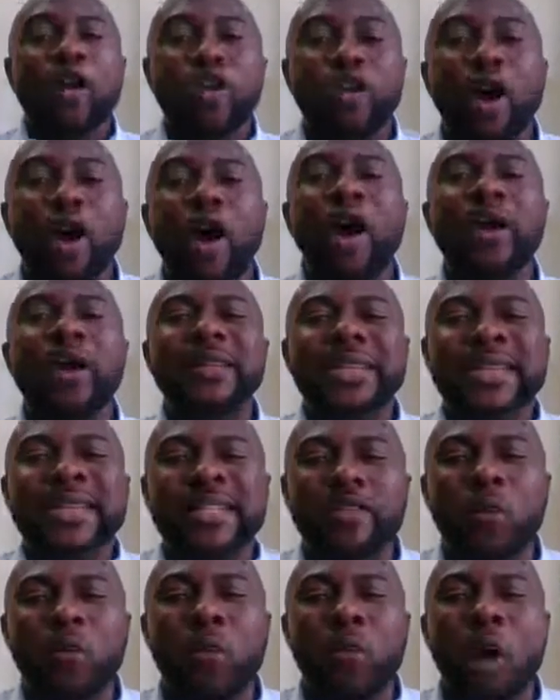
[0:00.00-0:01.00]
God
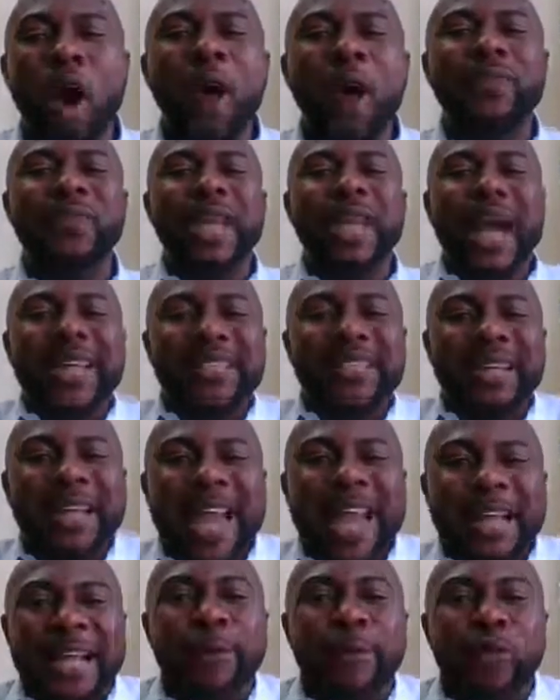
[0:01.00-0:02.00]
is the one that has
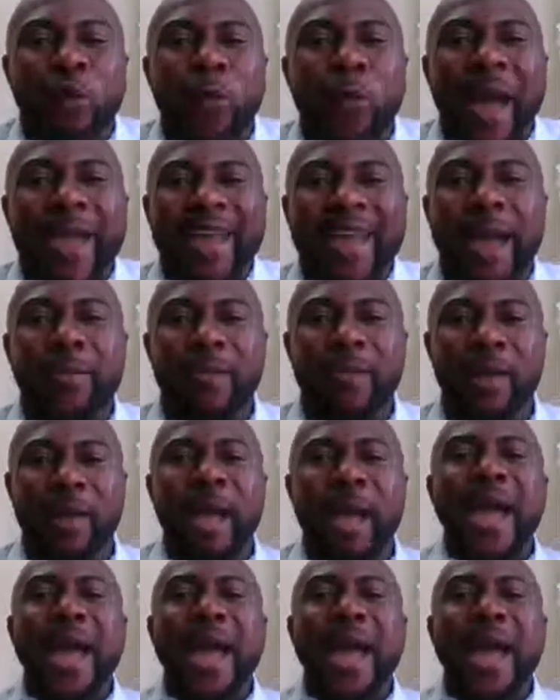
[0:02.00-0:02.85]
led me to where I am.